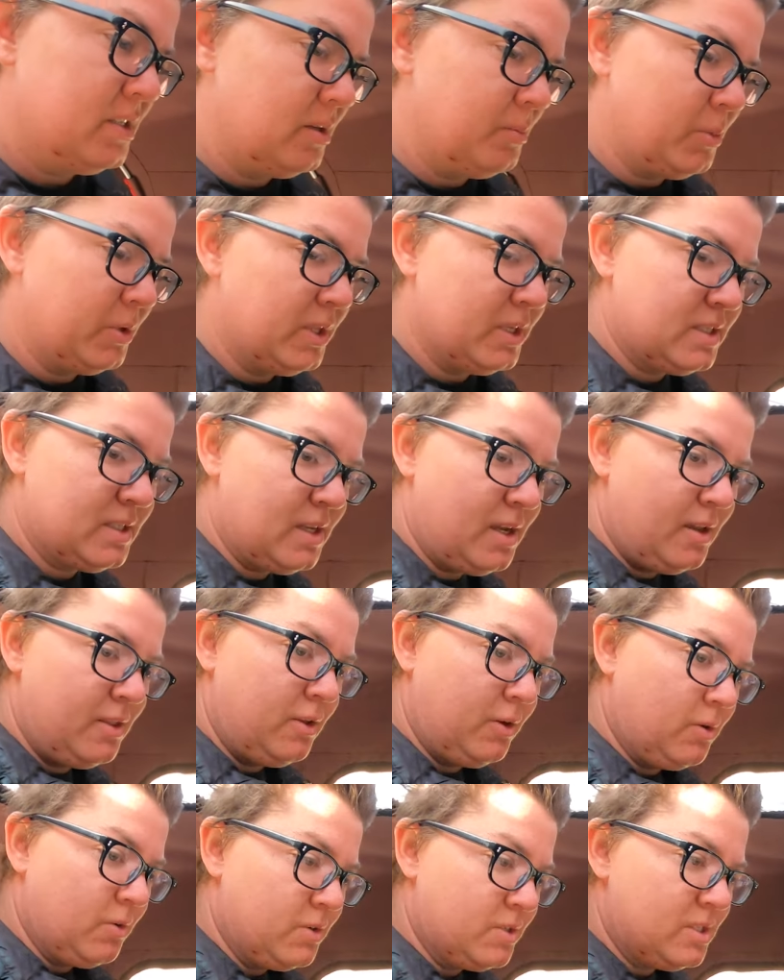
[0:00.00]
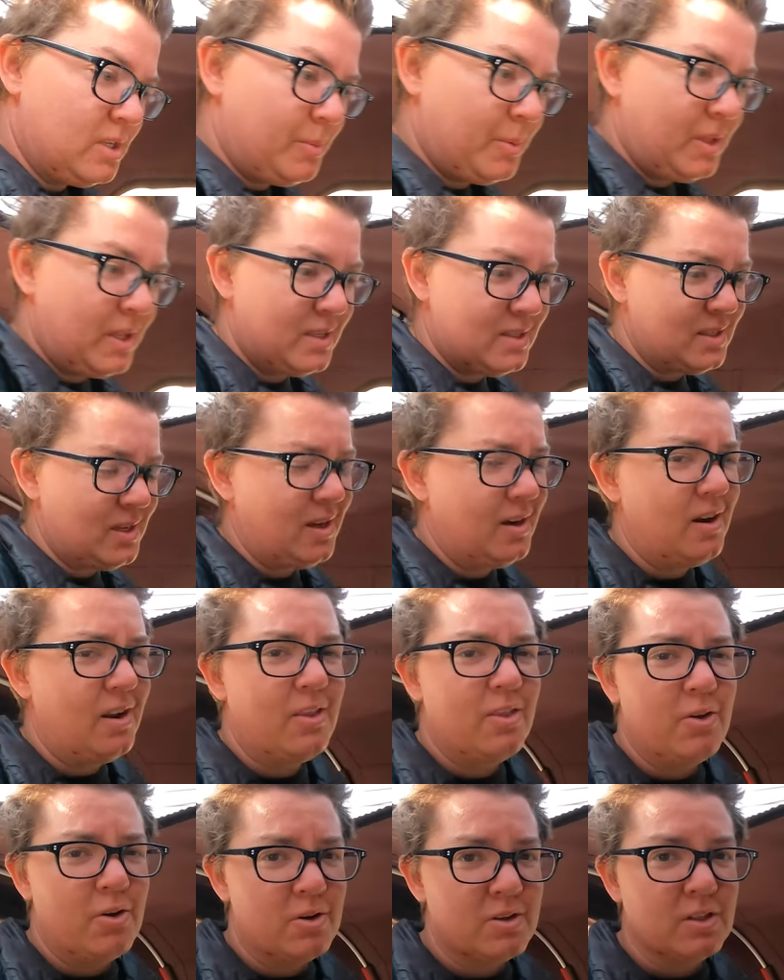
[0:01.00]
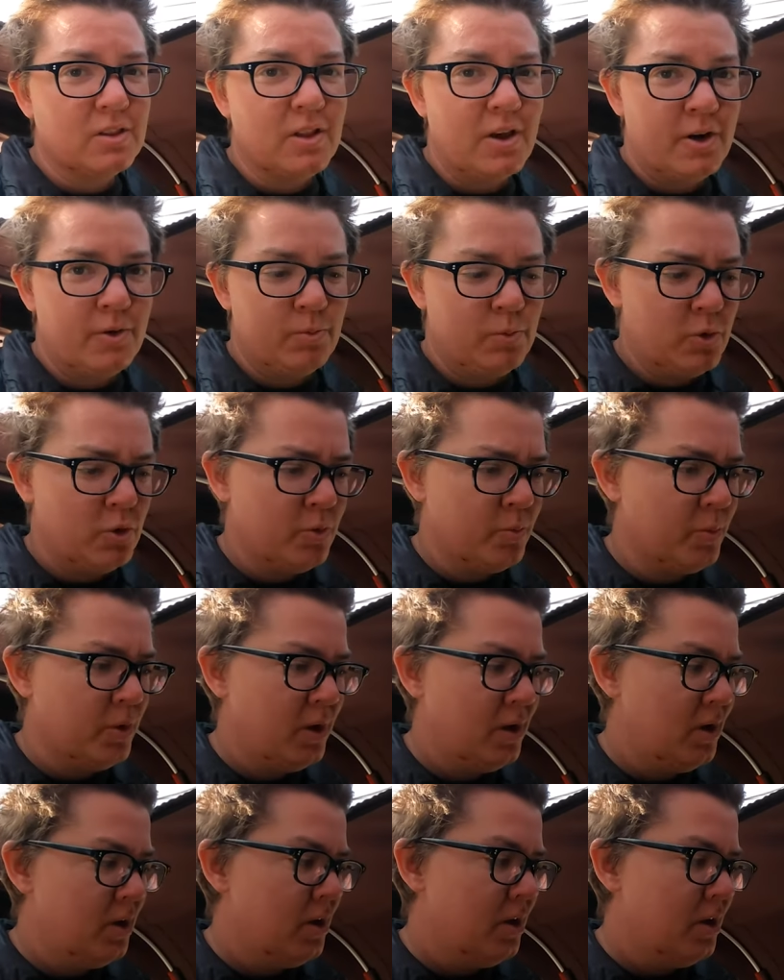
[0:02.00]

sleep on this side the girls sleep on that side there is a lot of room